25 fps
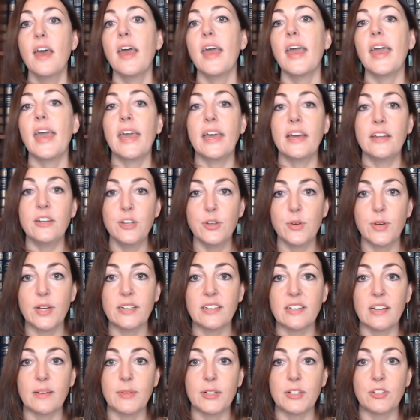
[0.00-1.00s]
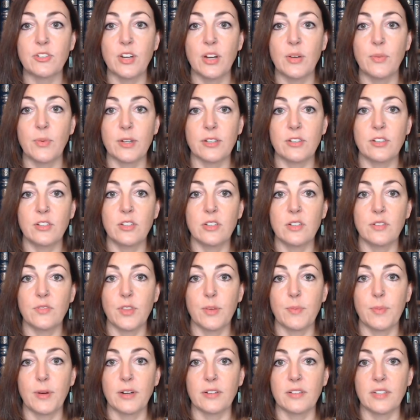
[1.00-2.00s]
And you can demonstrate what to do if the
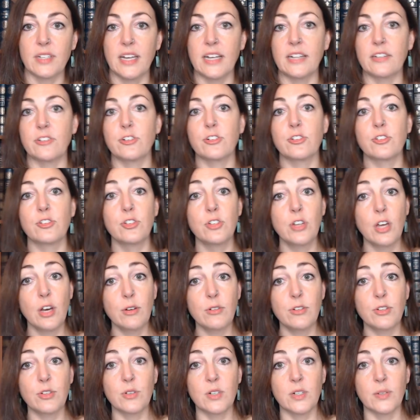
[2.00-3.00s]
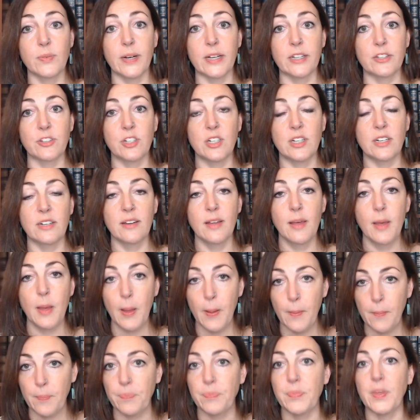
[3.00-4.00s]
person answers no to a question,
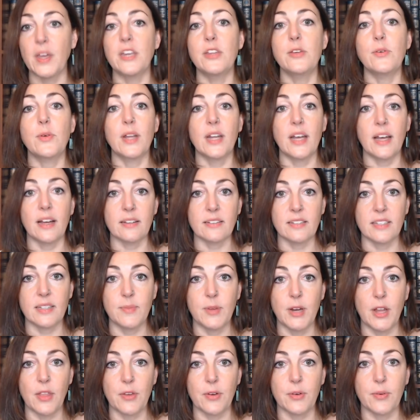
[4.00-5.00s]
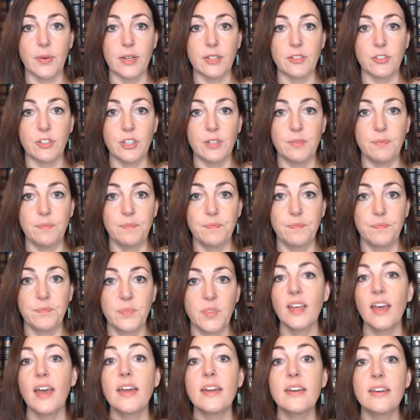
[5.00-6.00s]
then you can ask them another question.
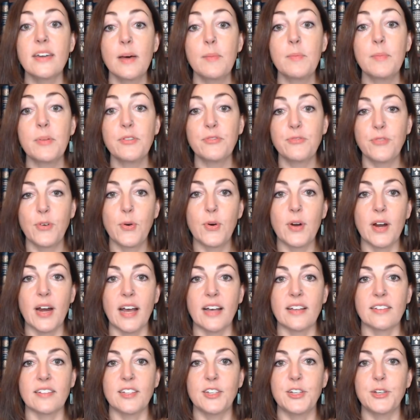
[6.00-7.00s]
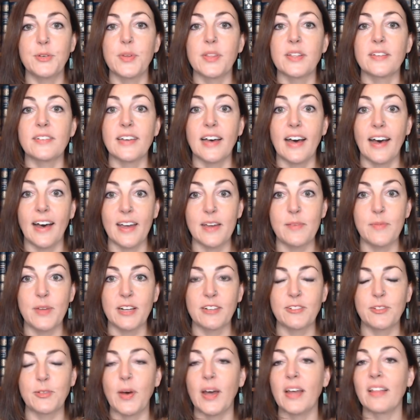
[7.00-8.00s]
And number 4 has to do with timing.
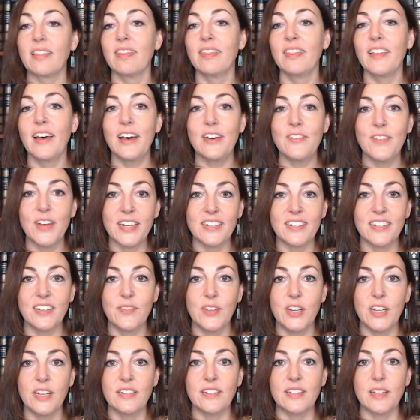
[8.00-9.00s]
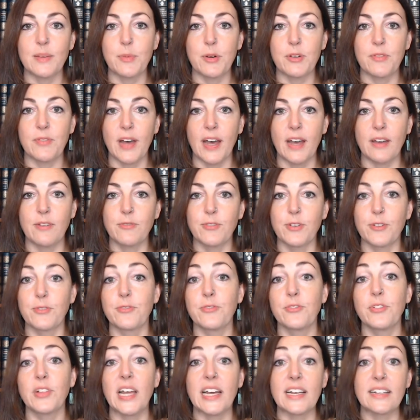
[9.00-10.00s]
So I love activities that provide for
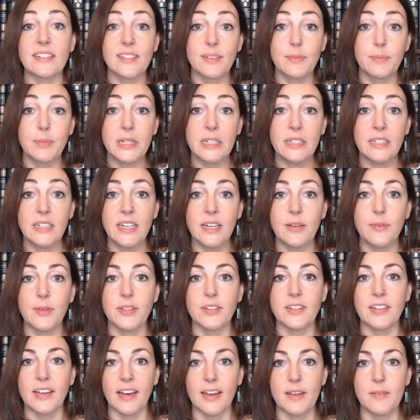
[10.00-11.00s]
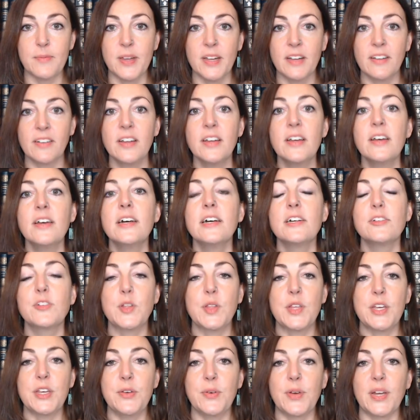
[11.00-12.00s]
flexibility with timing so
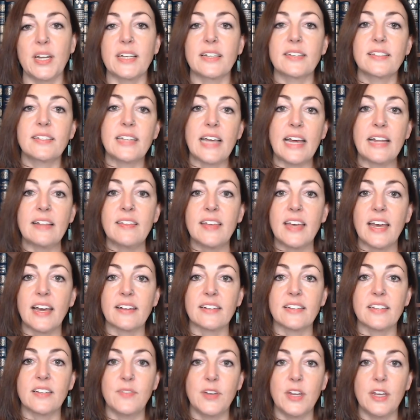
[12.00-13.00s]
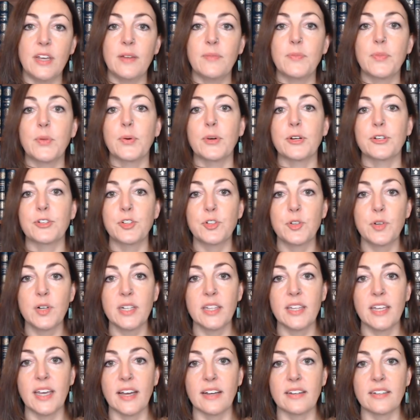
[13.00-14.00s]
that you can extend the activity or shorten
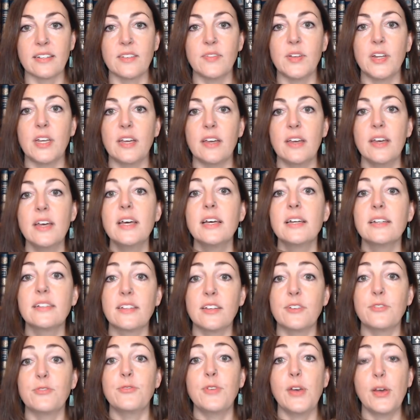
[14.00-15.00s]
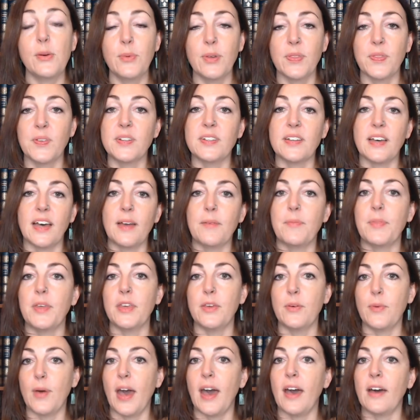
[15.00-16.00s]
the activity to fit with the time that
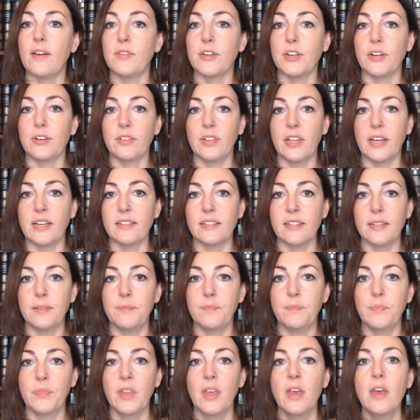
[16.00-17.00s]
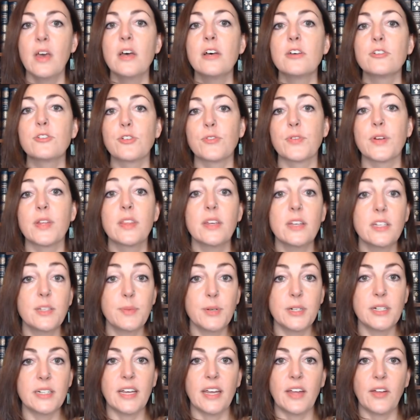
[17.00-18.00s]
you have in your lesson. So for this
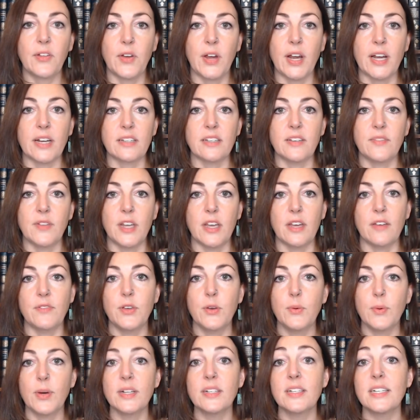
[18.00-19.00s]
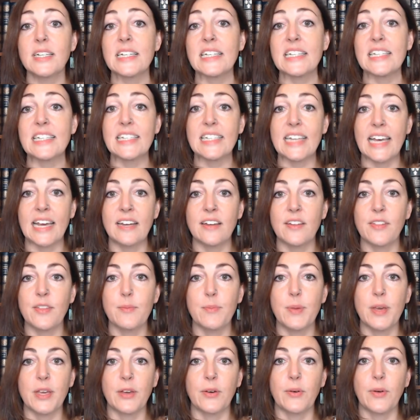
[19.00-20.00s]
particular activity, if you want to extend the
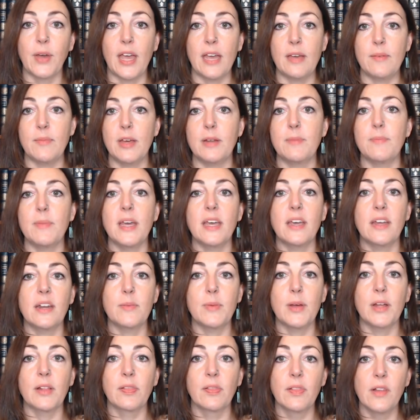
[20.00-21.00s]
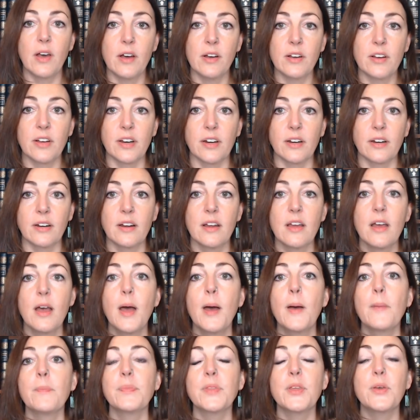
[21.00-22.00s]
bingo game and make it a bit longer,
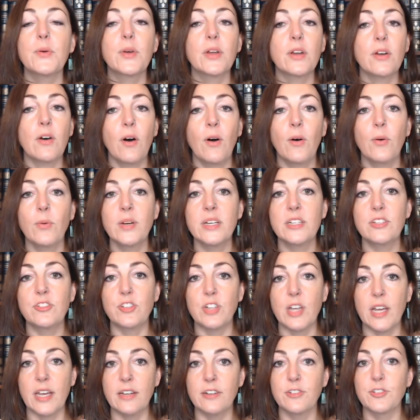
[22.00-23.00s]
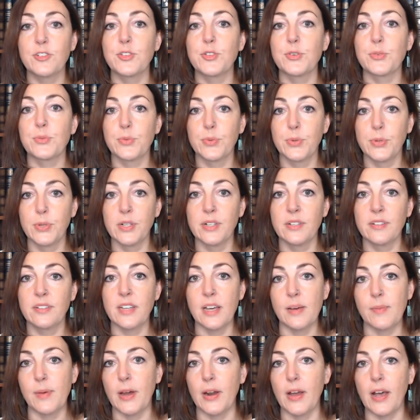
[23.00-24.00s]
you can always change the rules
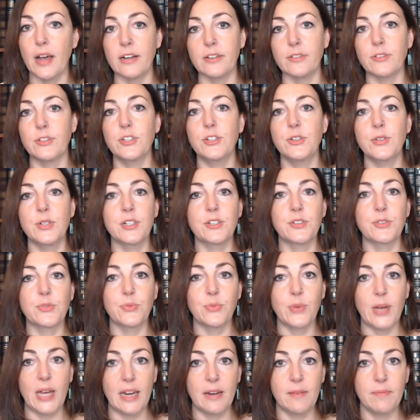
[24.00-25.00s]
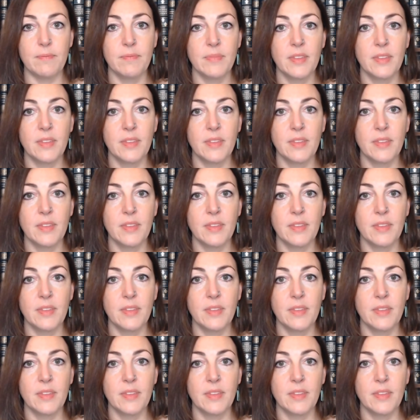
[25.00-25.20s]
about how students win.